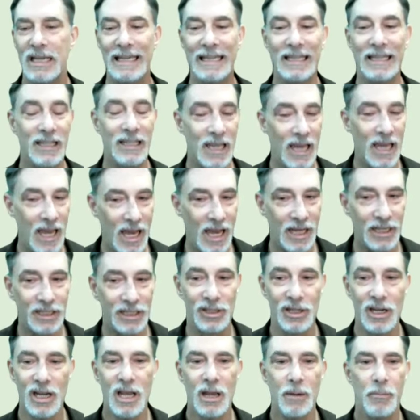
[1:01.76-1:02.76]
in
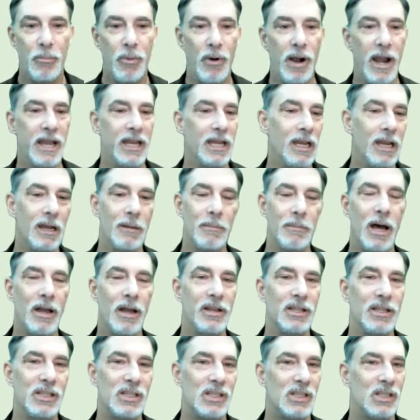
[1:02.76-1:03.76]
cash, bragging about
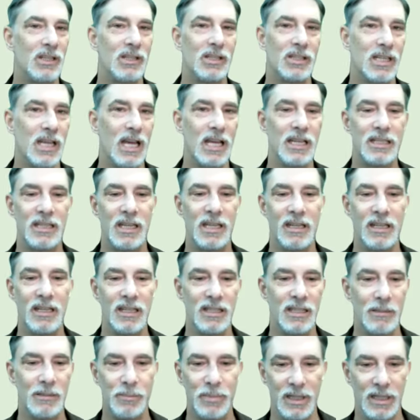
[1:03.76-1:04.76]
his success and
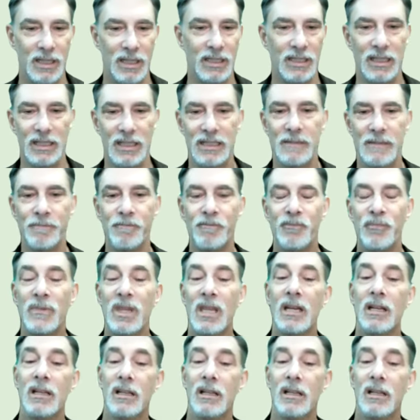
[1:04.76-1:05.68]
his abilities. Hmm.